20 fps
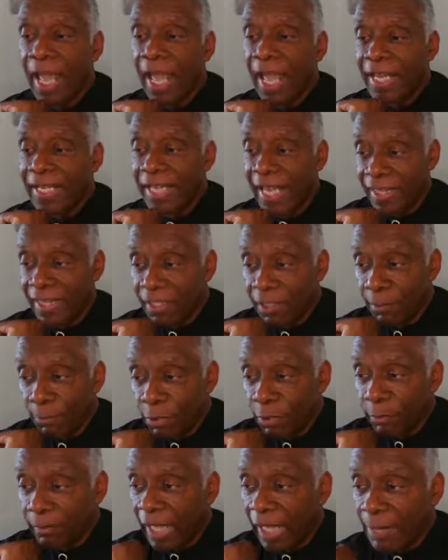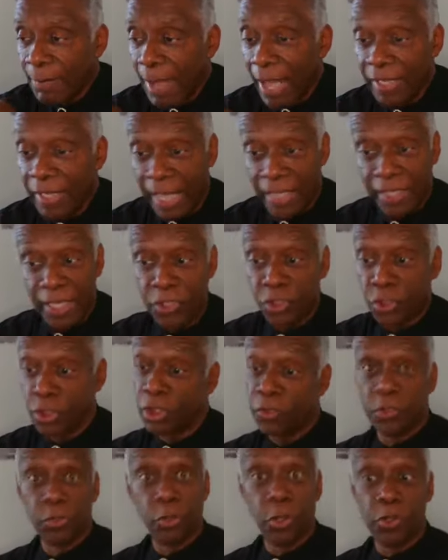And Dathan and Abiram came out, and they stood
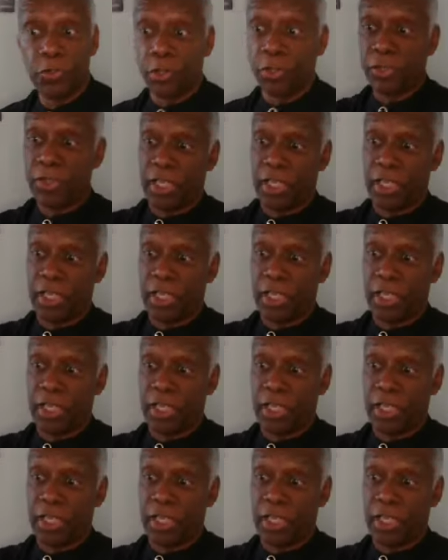at the door of their